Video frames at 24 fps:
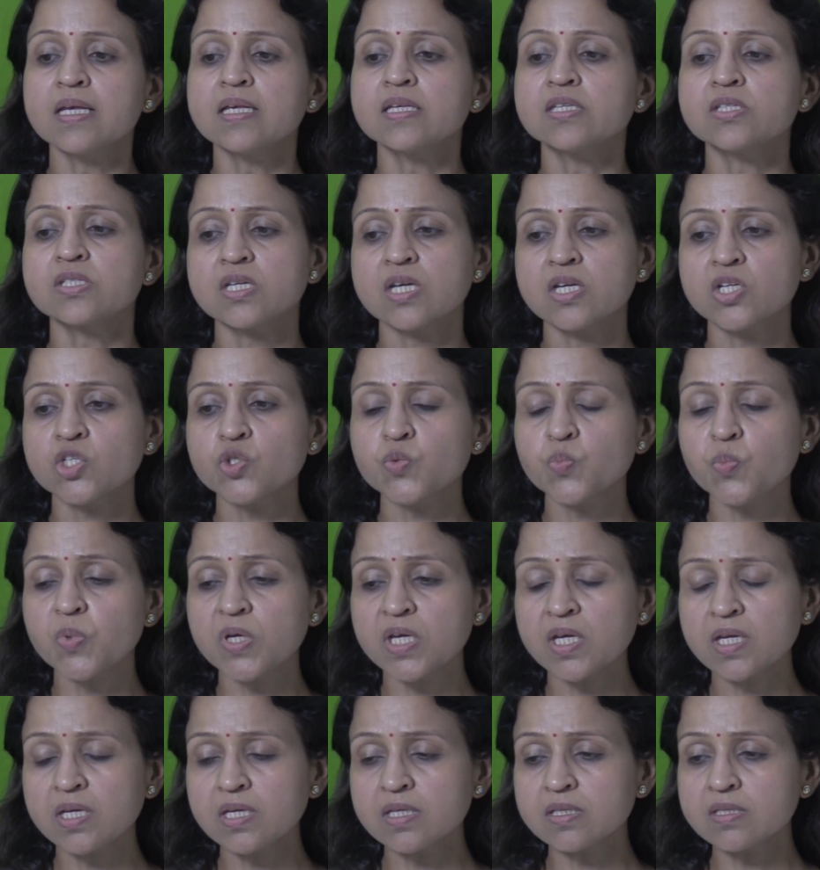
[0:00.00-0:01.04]
Stage
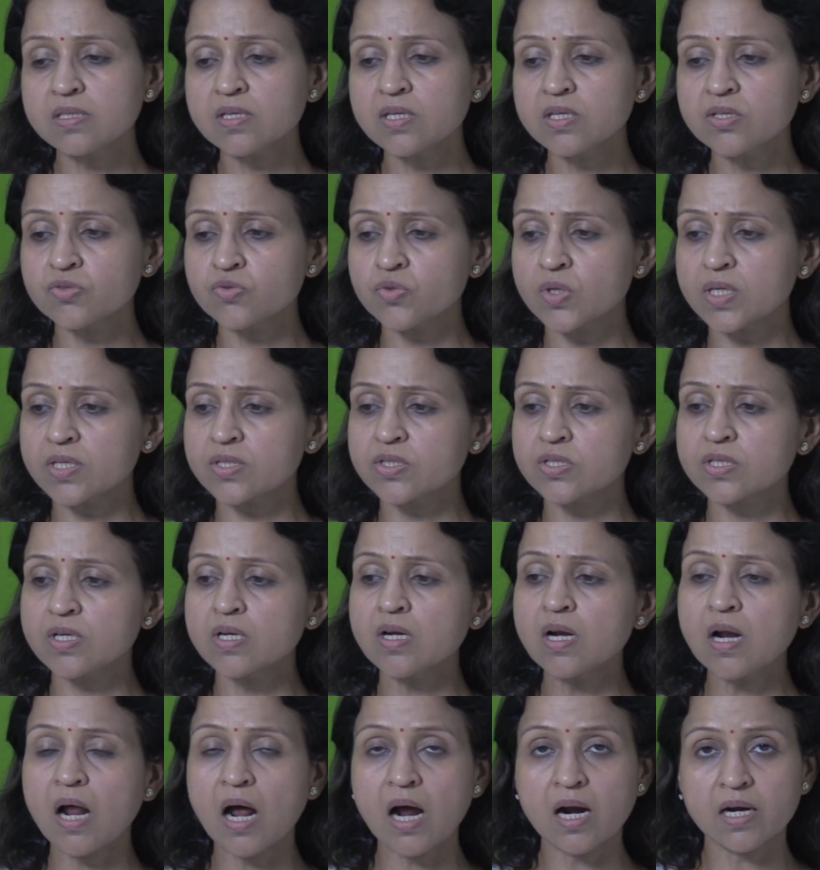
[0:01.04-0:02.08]
B is the
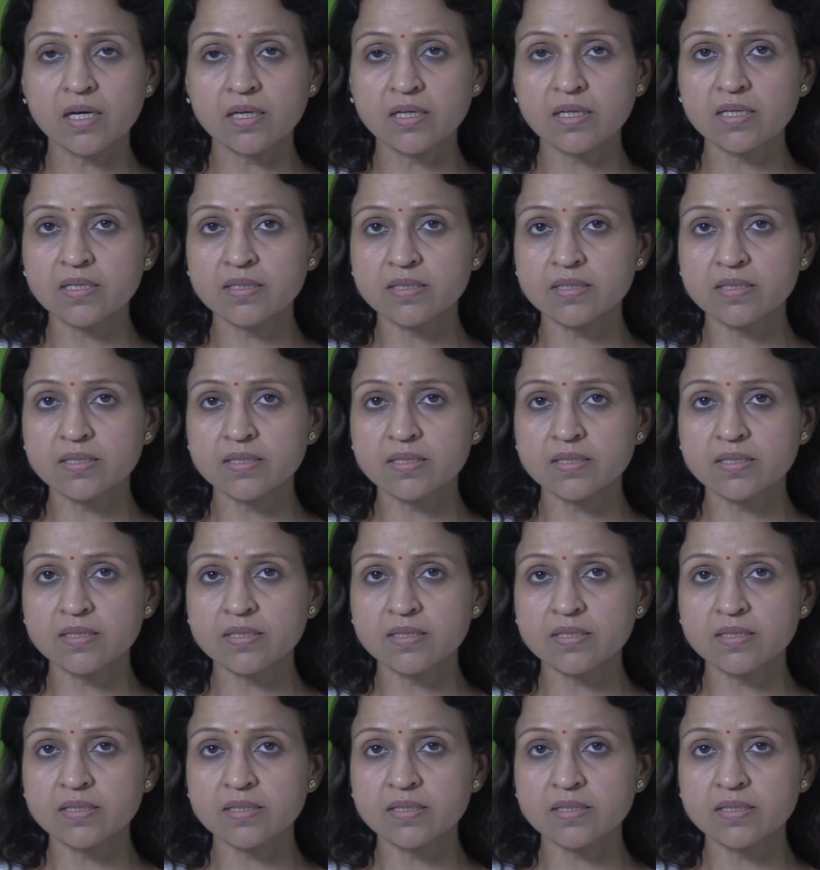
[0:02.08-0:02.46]
structural heart